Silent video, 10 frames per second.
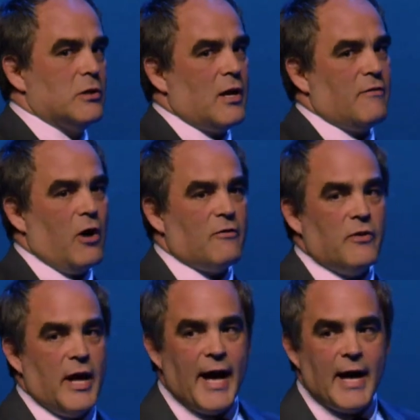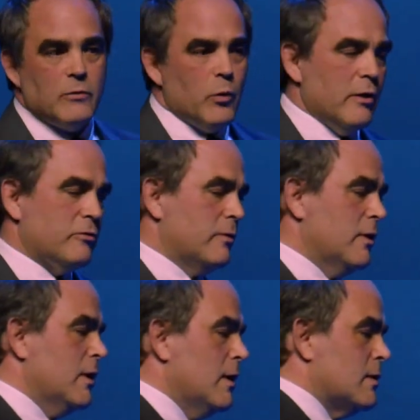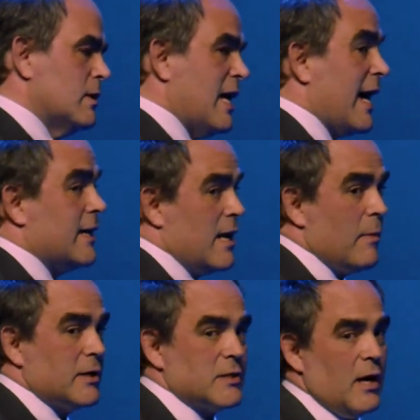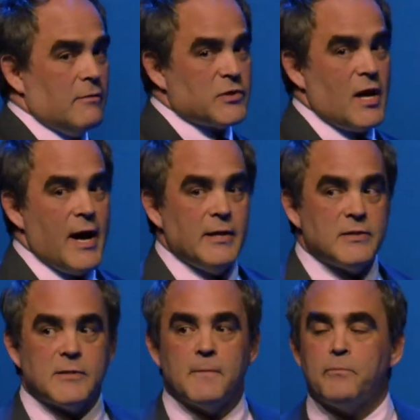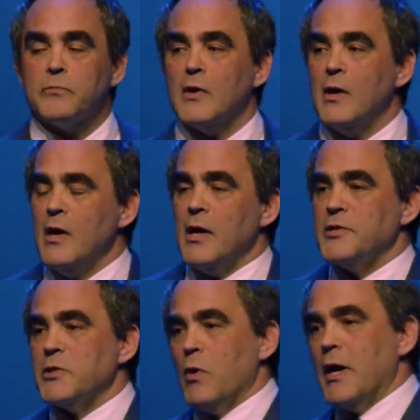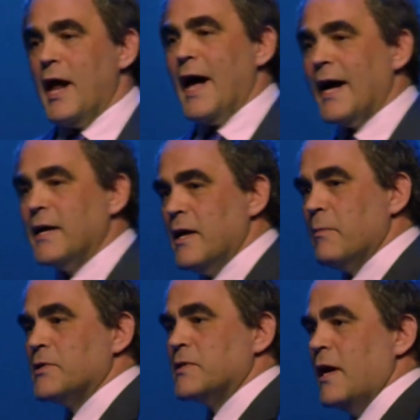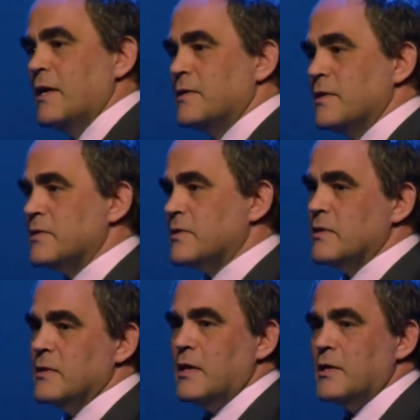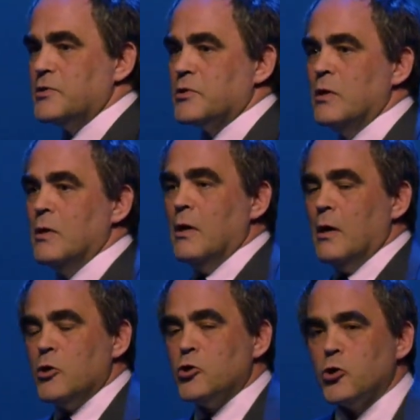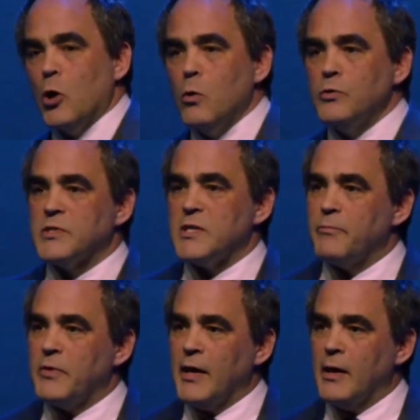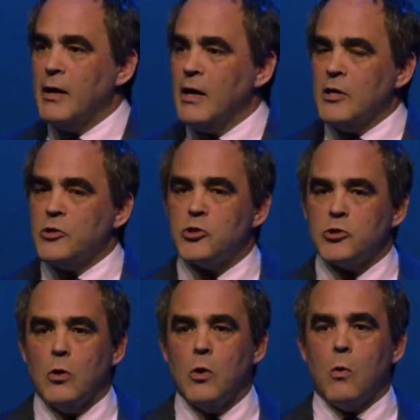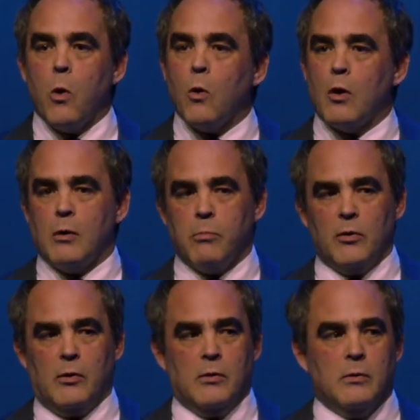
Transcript: that I've often had with the academic side of science is that when an academic scientist is shown something so horrible